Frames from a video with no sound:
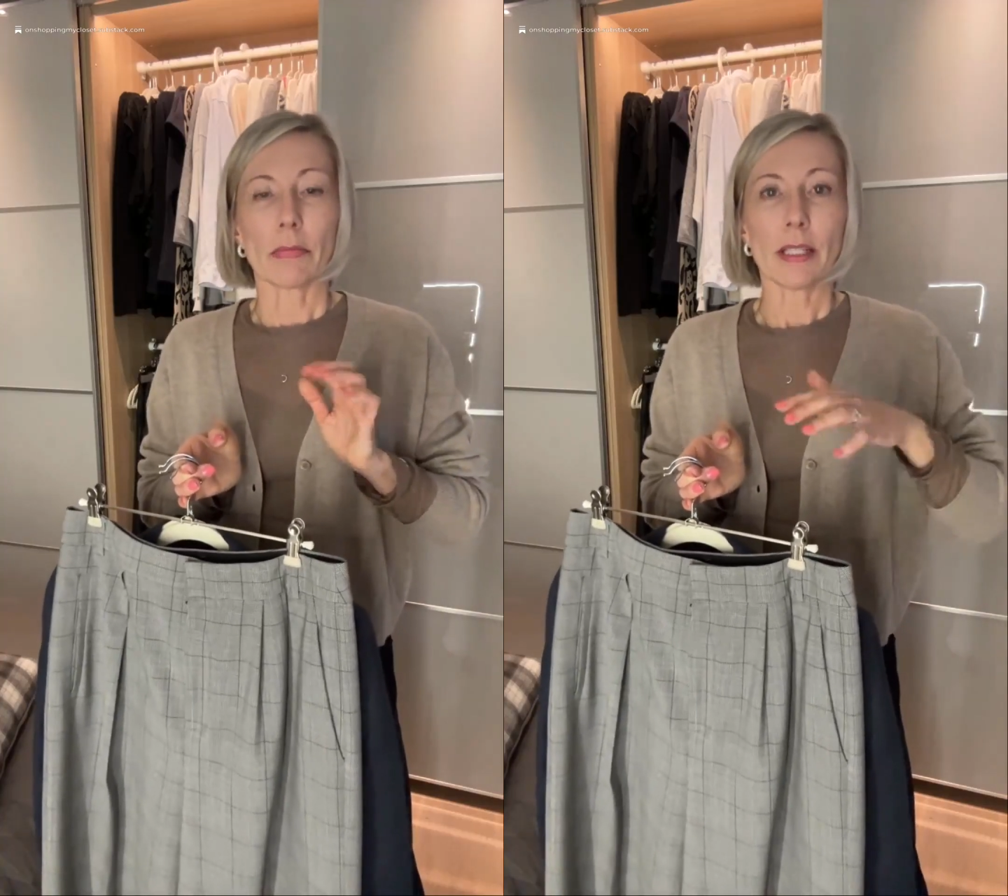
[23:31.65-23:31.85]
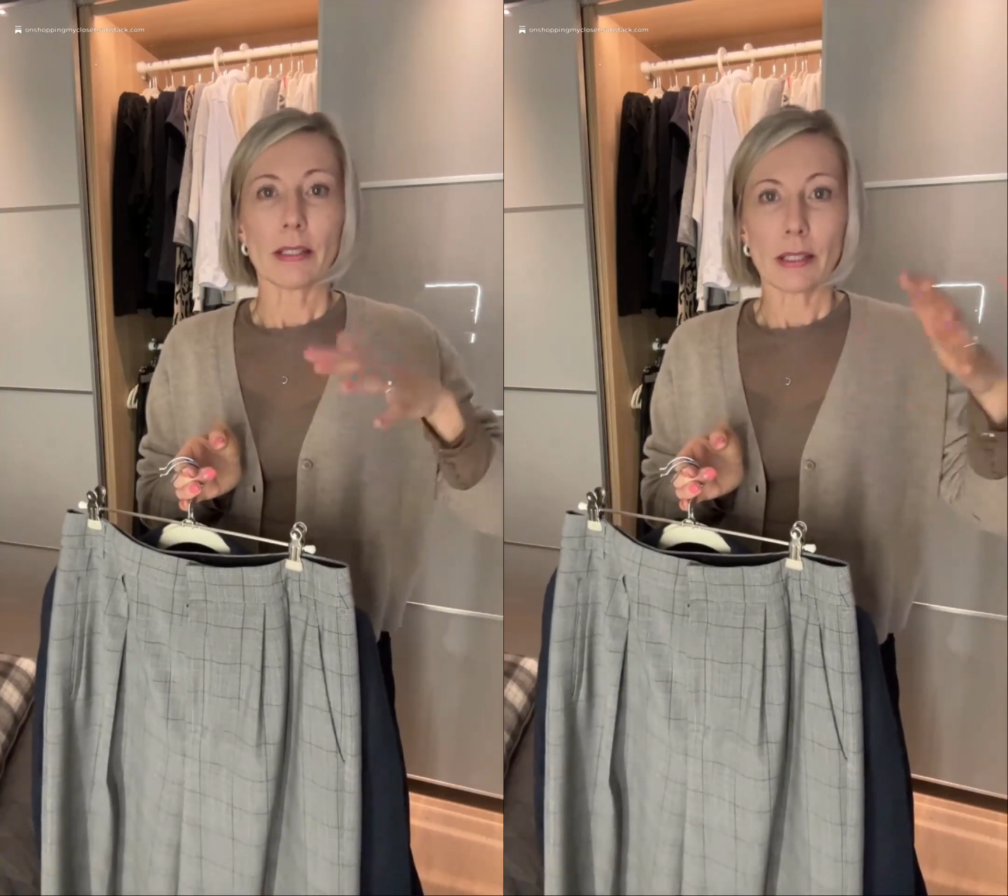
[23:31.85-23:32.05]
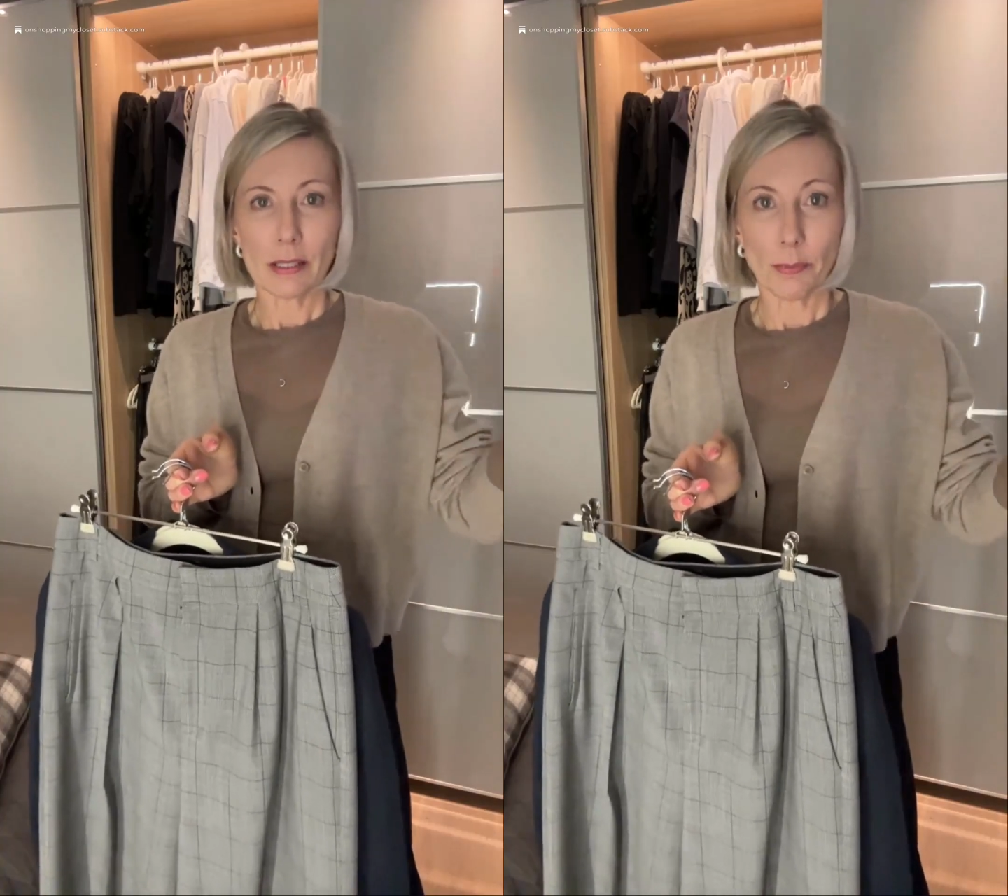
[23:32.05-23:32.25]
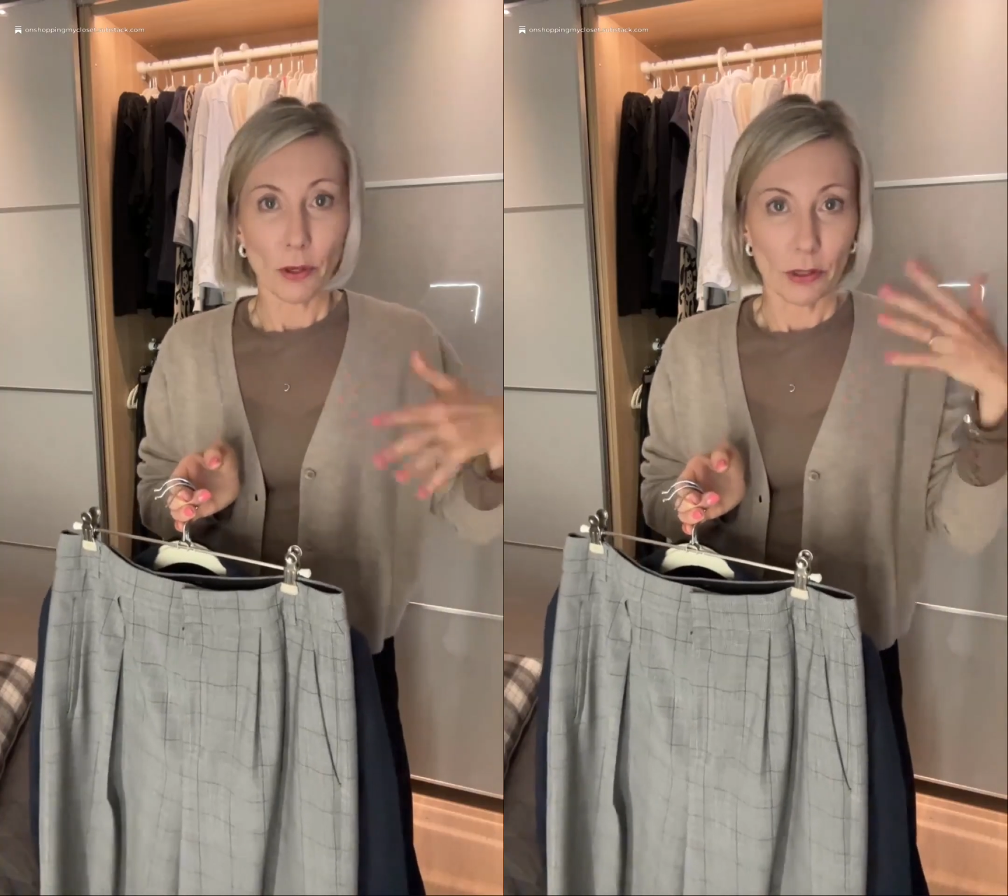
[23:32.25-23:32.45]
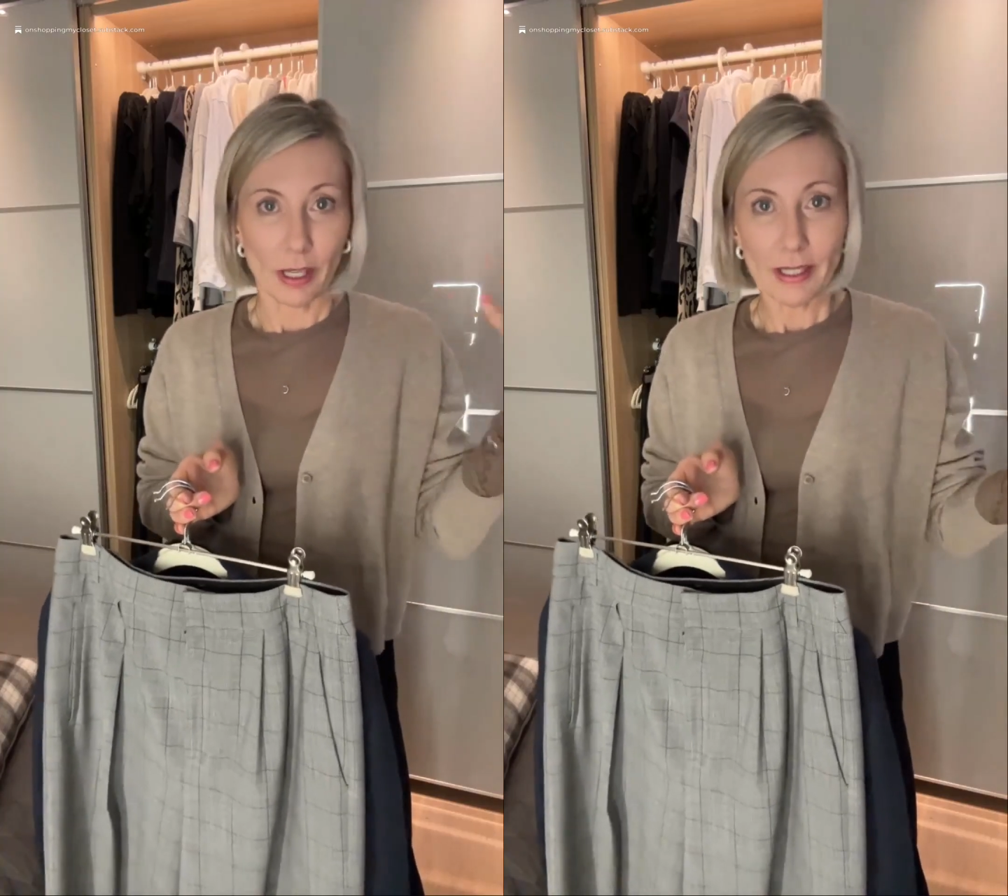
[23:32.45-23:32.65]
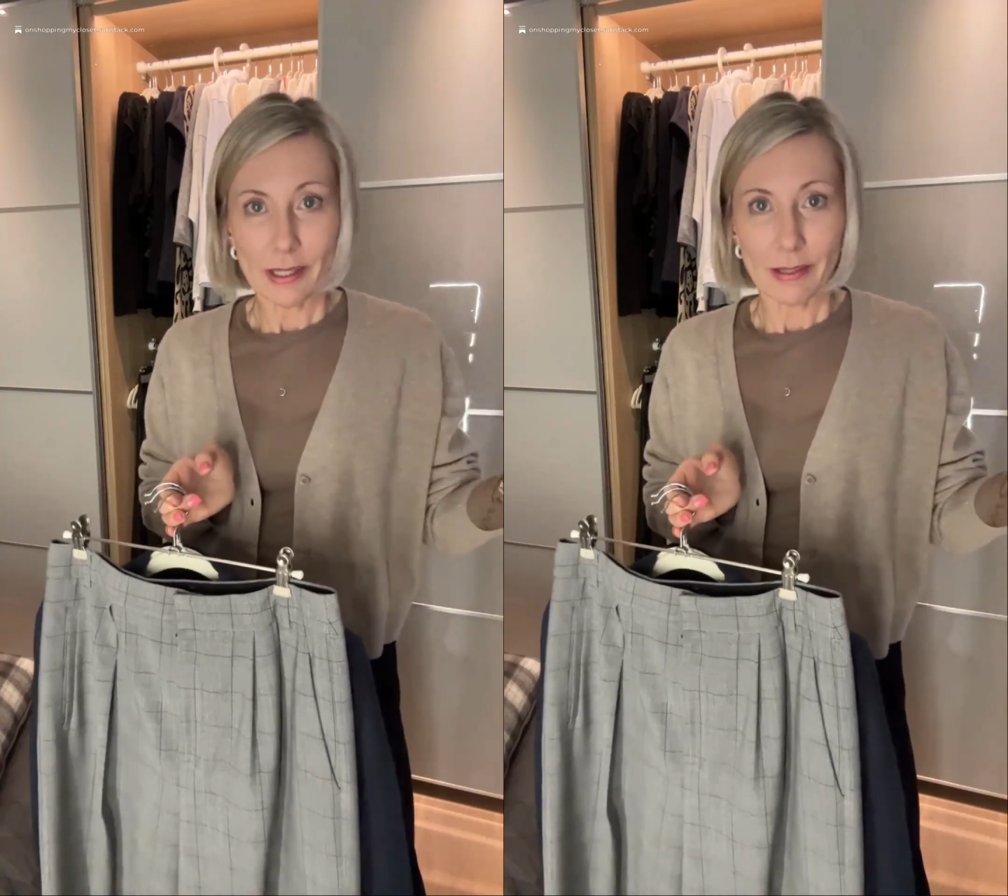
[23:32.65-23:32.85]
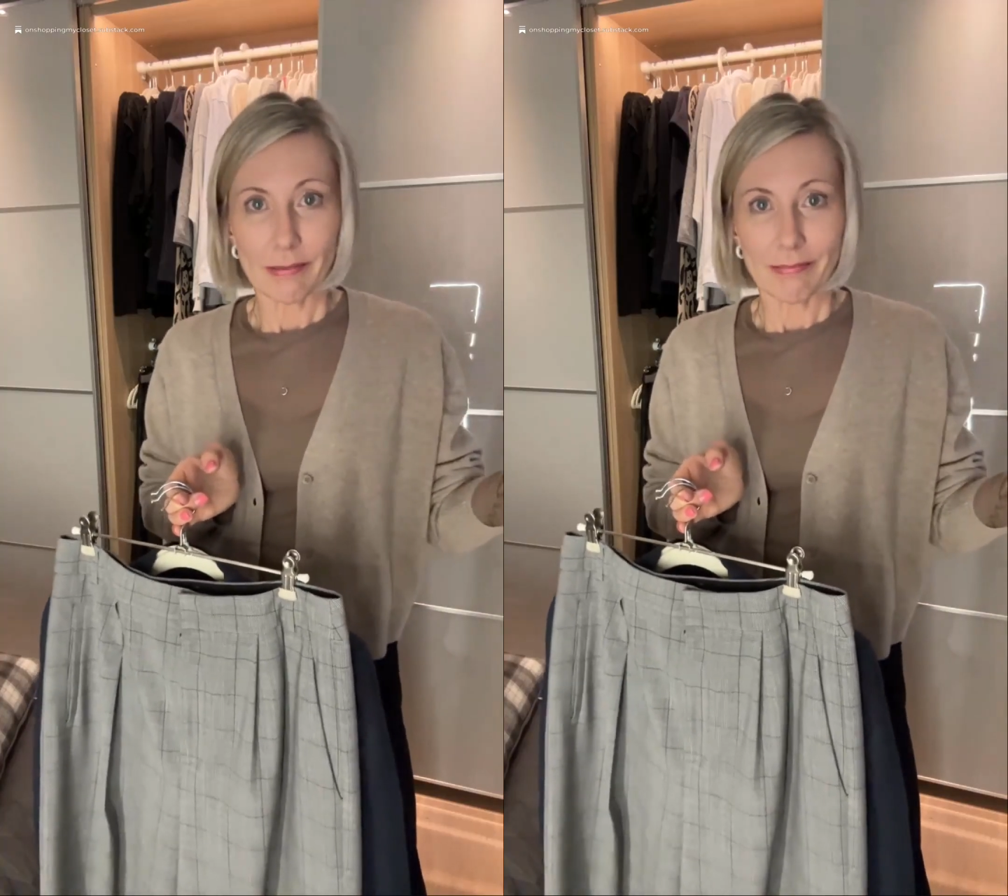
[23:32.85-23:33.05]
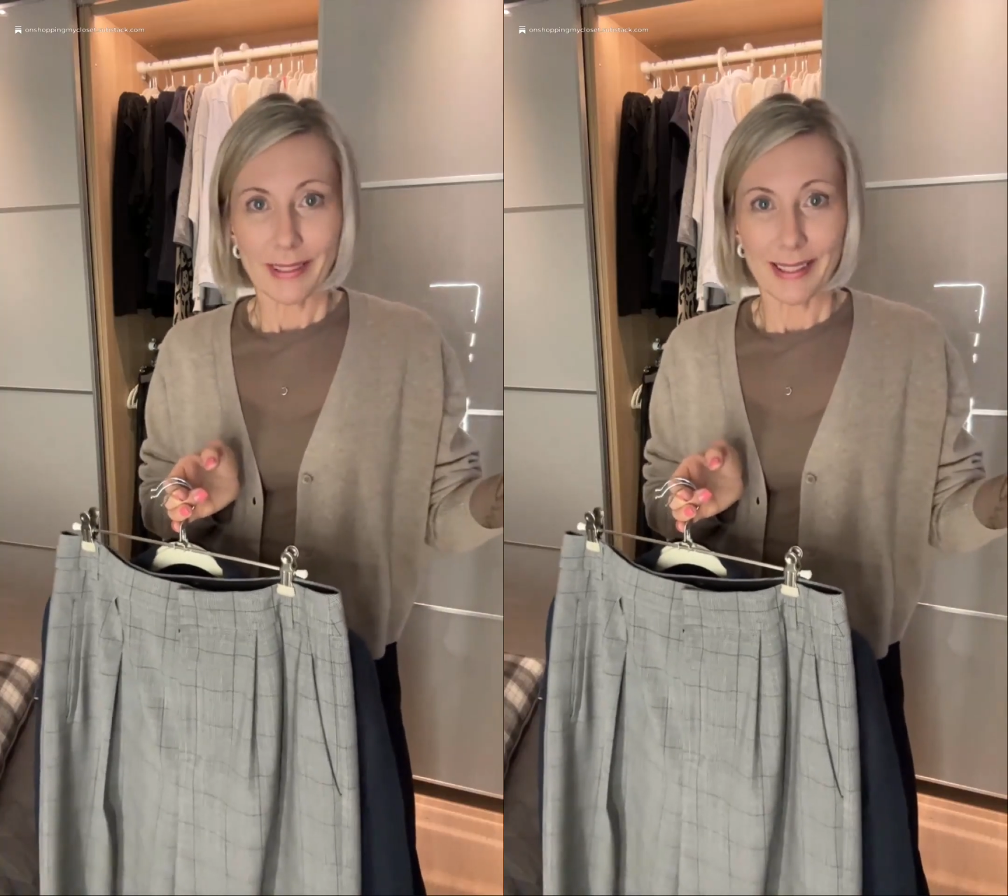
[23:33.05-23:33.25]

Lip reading: it's a process.